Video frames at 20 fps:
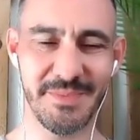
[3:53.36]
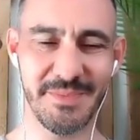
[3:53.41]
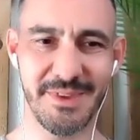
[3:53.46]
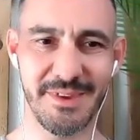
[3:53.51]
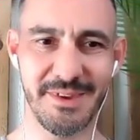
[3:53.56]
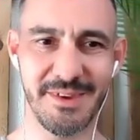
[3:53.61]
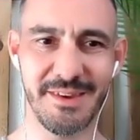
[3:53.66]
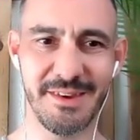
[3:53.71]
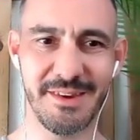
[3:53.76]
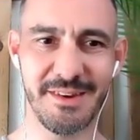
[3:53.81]

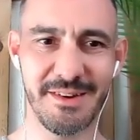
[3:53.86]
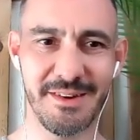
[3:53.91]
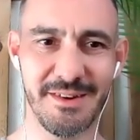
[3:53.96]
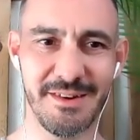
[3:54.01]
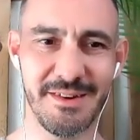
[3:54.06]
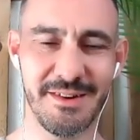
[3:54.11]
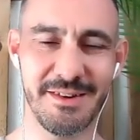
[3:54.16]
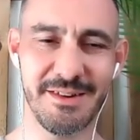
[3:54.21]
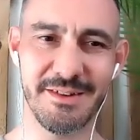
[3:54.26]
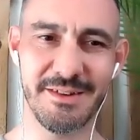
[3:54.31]

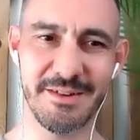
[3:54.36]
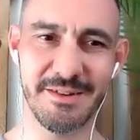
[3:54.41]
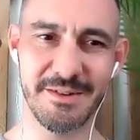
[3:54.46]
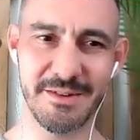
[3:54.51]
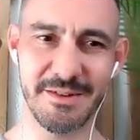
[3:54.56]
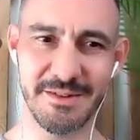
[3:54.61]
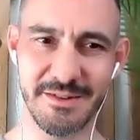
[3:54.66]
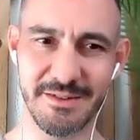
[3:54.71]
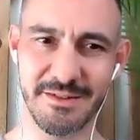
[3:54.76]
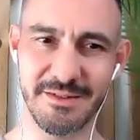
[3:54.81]

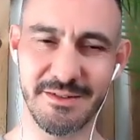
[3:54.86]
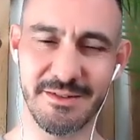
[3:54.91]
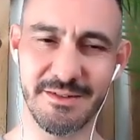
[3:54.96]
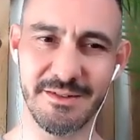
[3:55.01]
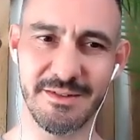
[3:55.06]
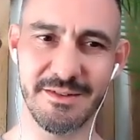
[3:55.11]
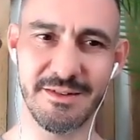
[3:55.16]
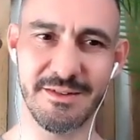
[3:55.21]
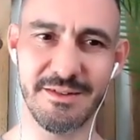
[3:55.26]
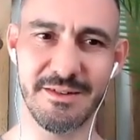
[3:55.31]

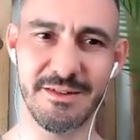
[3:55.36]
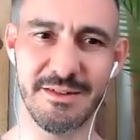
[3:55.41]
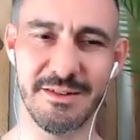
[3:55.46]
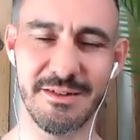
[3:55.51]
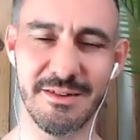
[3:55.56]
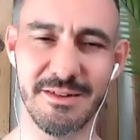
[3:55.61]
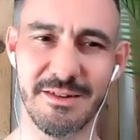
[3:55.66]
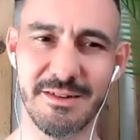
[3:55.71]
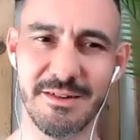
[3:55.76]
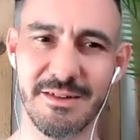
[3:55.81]

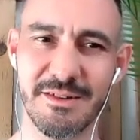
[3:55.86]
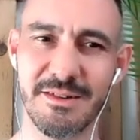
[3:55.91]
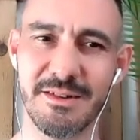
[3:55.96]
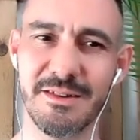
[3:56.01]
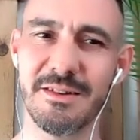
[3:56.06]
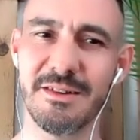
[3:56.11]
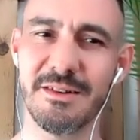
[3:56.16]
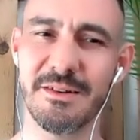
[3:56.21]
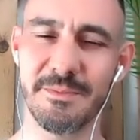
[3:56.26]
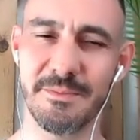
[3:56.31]

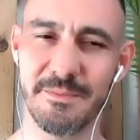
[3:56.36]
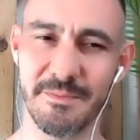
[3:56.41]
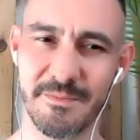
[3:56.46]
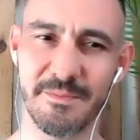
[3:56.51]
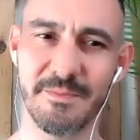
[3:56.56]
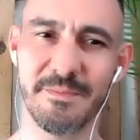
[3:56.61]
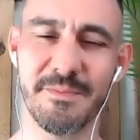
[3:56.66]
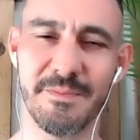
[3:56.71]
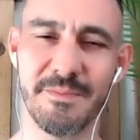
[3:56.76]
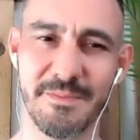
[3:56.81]

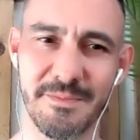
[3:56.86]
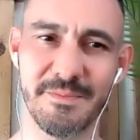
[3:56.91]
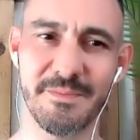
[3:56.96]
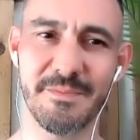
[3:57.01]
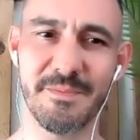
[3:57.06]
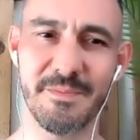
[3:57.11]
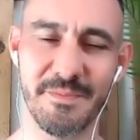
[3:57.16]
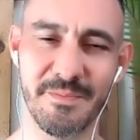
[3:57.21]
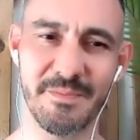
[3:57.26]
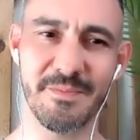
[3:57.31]

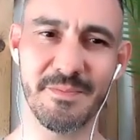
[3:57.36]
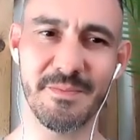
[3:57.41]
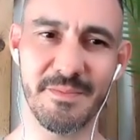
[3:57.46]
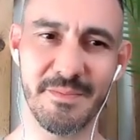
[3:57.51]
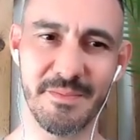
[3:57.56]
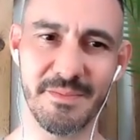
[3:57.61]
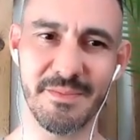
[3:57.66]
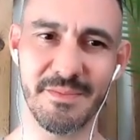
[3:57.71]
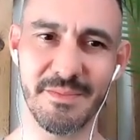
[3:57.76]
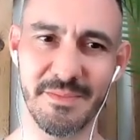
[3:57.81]

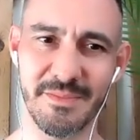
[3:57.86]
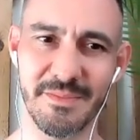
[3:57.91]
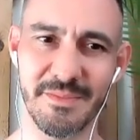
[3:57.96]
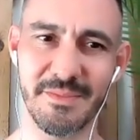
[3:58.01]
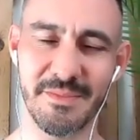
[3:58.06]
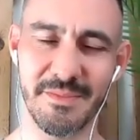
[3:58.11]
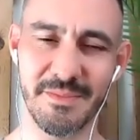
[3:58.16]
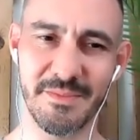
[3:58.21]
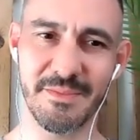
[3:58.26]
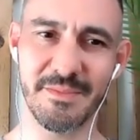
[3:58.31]

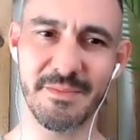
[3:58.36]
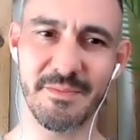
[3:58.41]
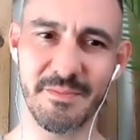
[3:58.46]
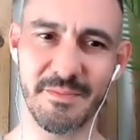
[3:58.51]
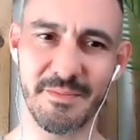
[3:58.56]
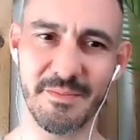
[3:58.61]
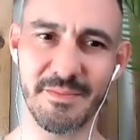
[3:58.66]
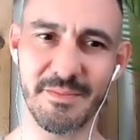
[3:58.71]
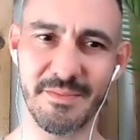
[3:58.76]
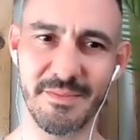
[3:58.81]

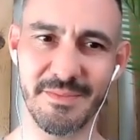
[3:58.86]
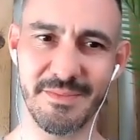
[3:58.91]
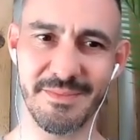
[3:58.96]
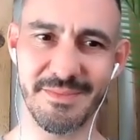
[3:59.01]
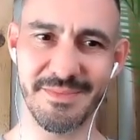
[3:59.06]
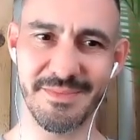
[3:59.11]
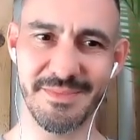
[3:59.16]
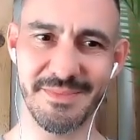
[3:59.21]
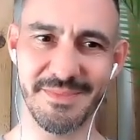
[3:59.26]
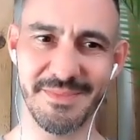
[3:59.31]
The person shown says nothing.